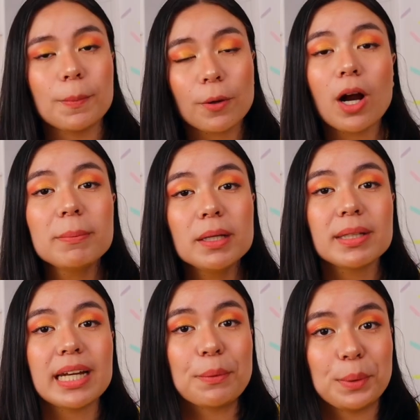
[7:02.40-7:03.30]
The problem
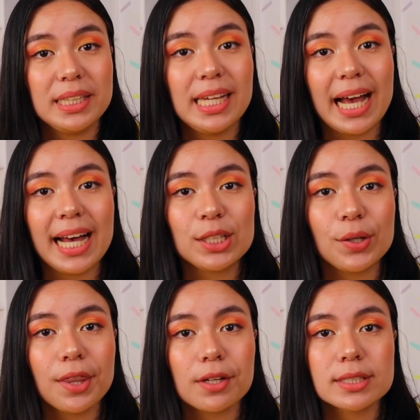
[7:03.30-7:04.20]
that I really had
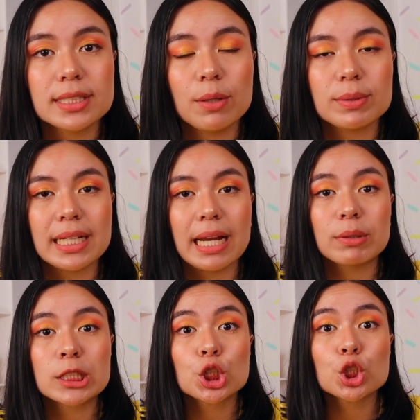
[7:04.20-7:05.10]
on Thursday was that I
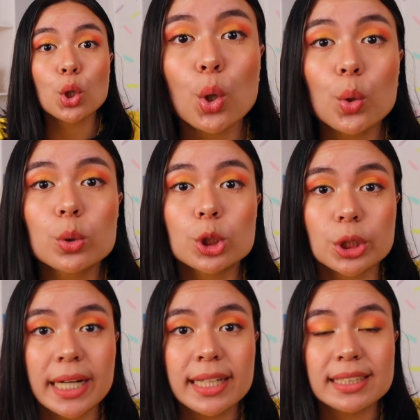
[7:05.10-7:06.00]
was so
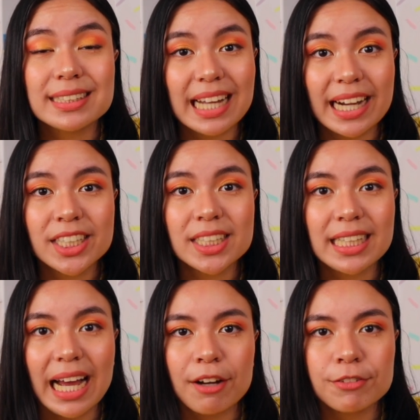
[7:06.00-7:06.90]
drained and tired in
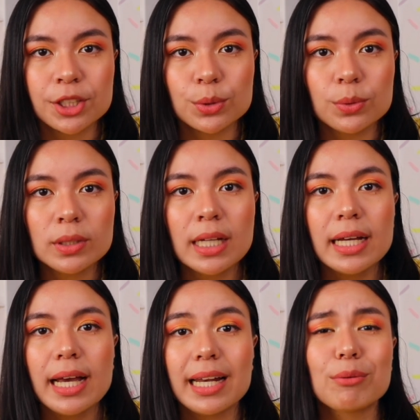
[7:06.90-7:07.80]
the afternoon,
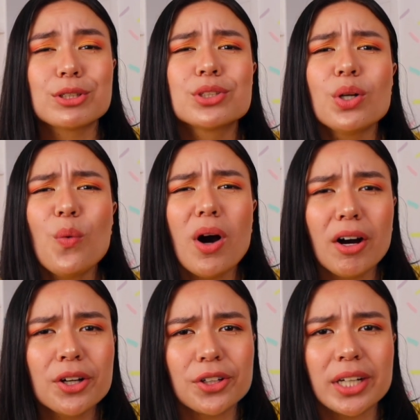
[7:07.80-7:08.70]
and I was so
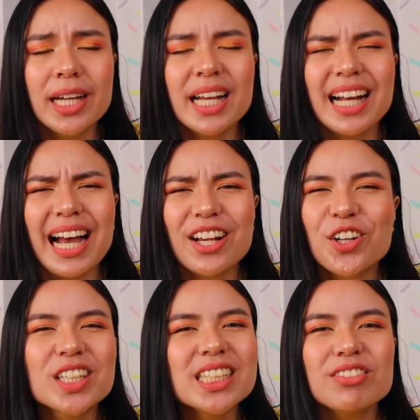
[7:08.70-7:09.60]
hungry, I
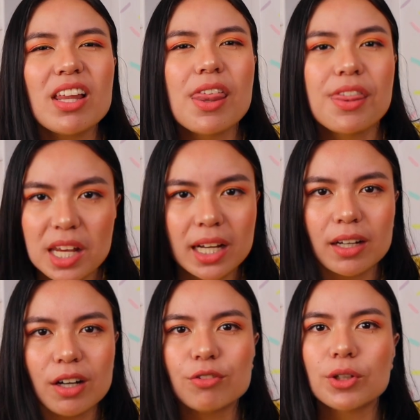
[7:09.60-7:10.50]
couldn't even
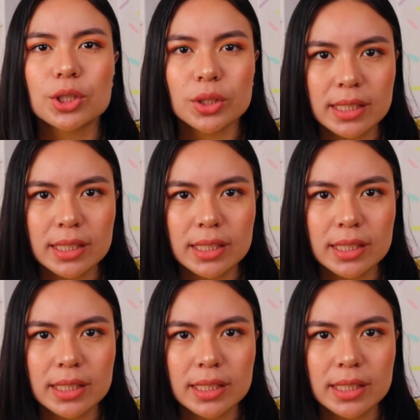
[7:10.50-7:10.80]
think of what to